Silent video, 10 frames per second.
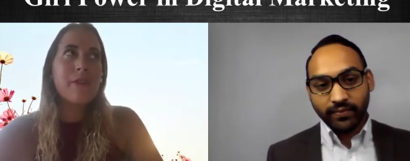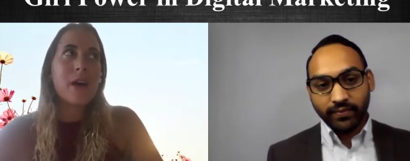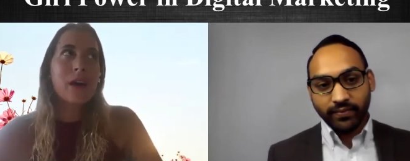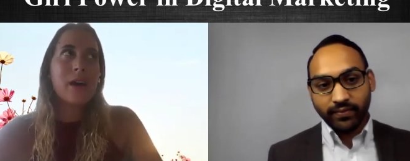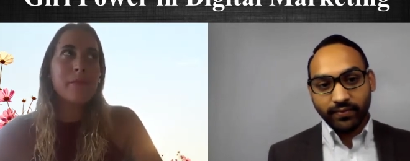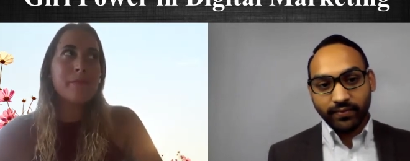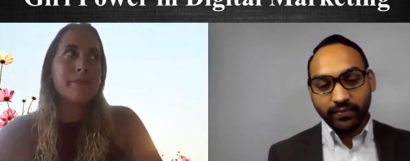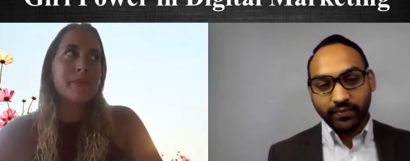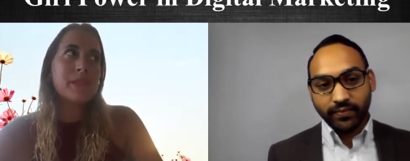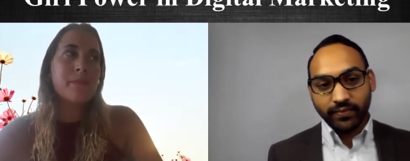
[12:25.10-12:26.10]
Speaker 1: um,
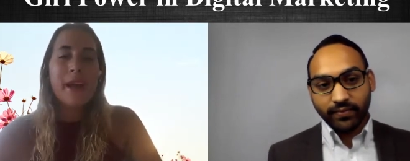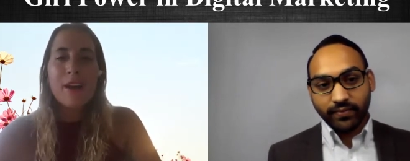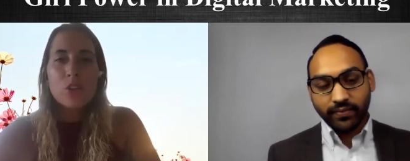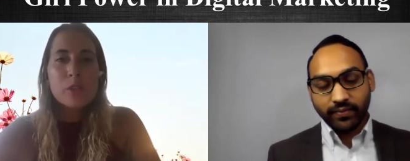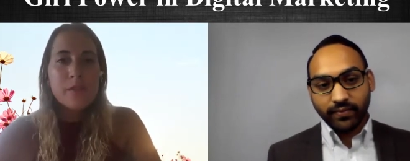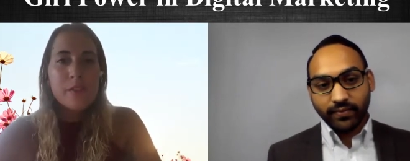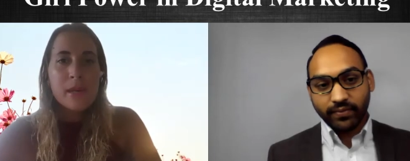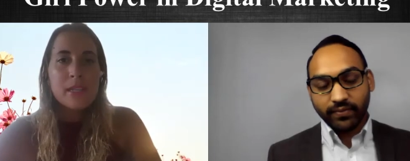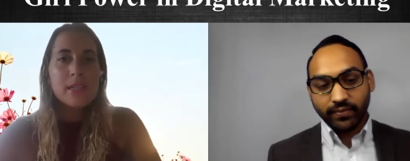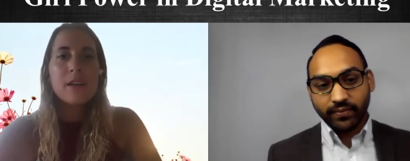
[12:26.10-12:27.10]
some boundaries for
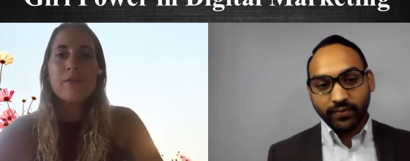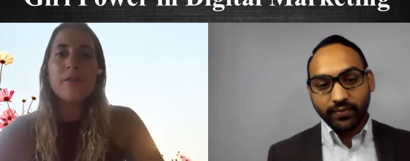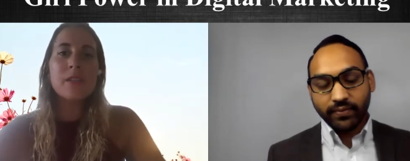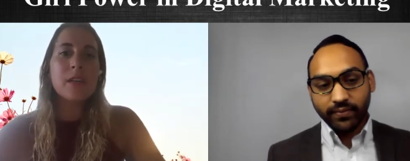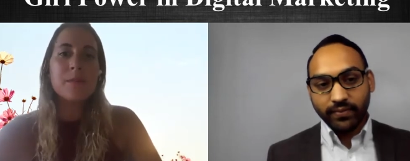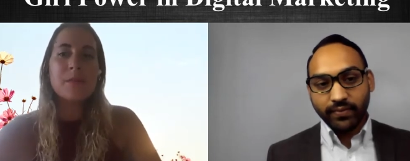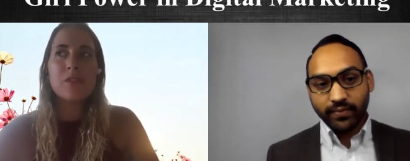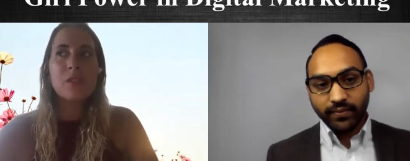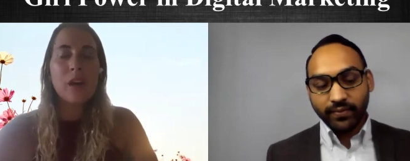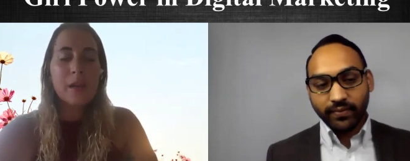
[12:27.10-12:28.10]
myself in terms of the
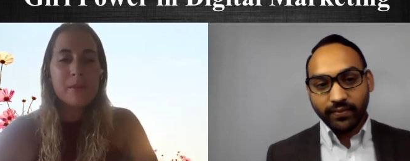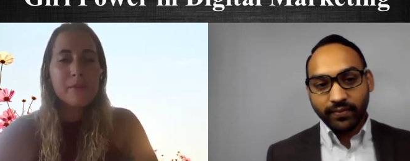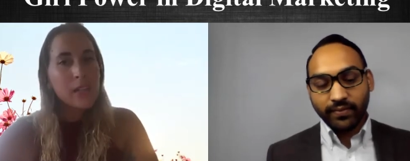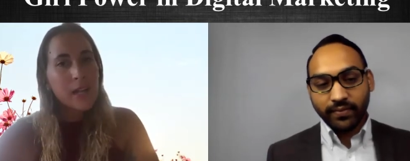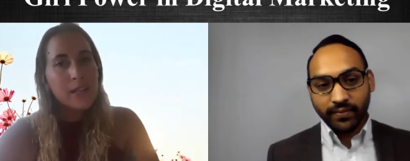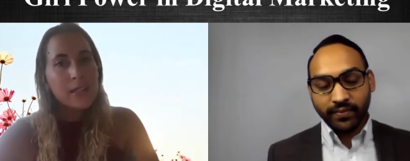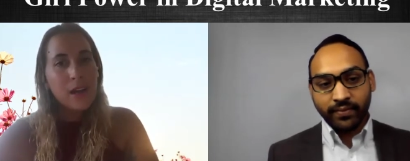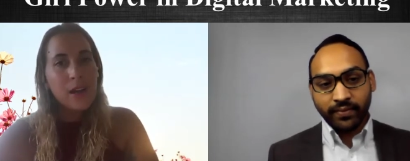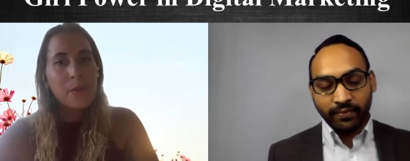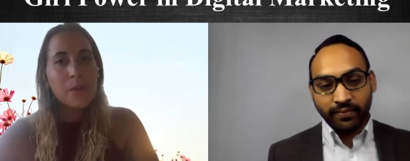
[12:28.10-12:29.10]
type of clients that
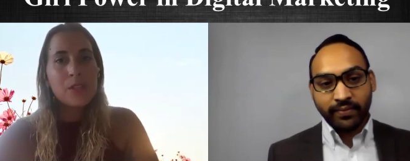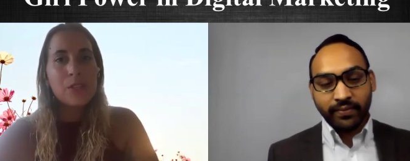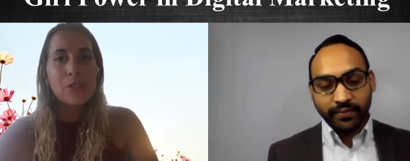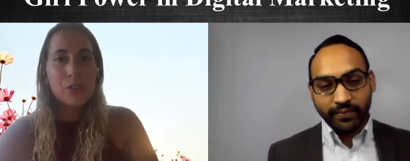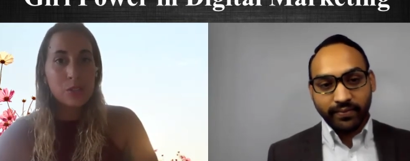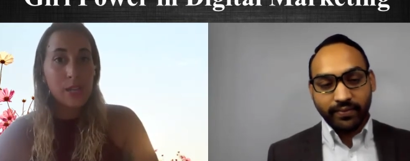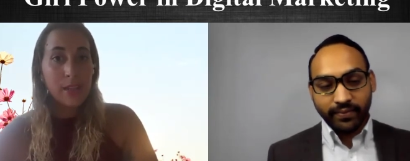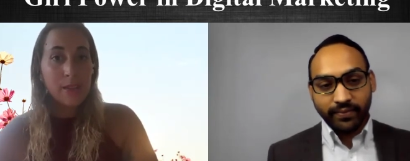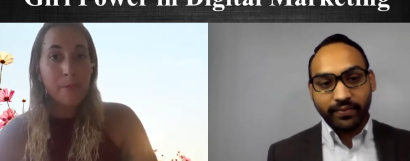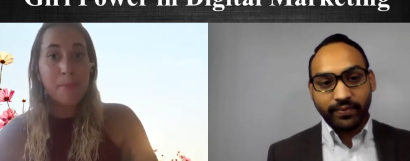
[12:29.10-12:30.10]
I would either
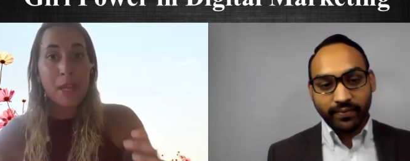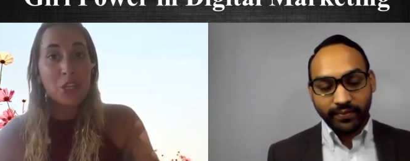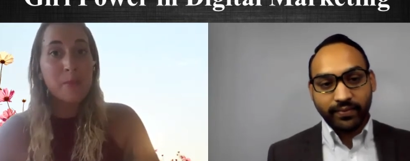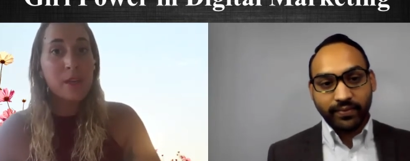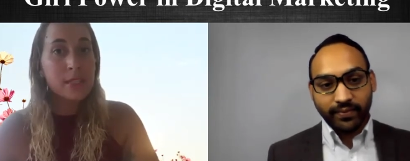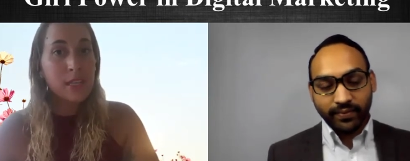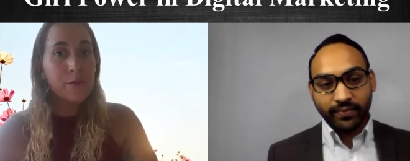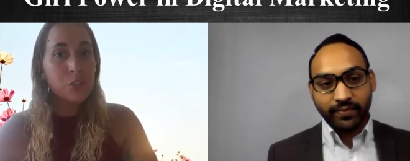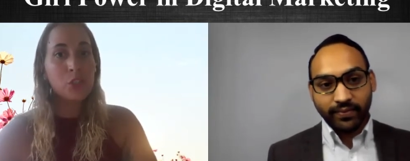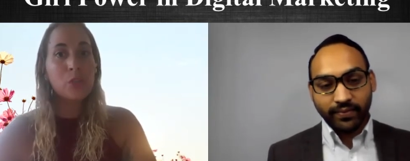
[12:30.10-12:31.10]
pitch myself
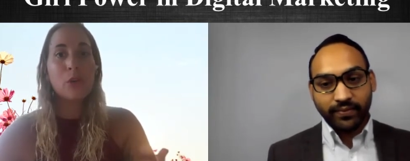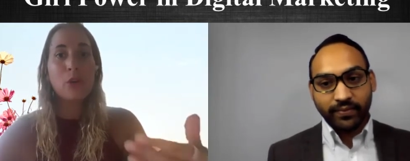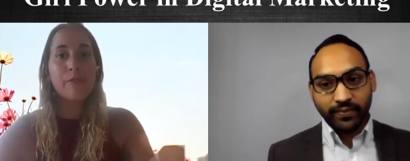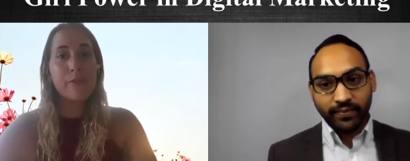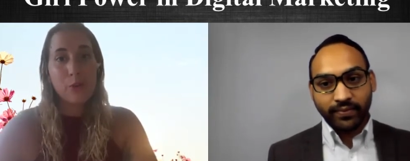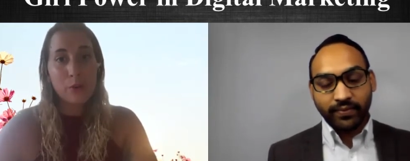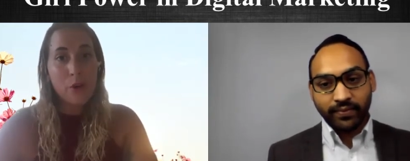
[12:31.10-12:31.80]
to or, or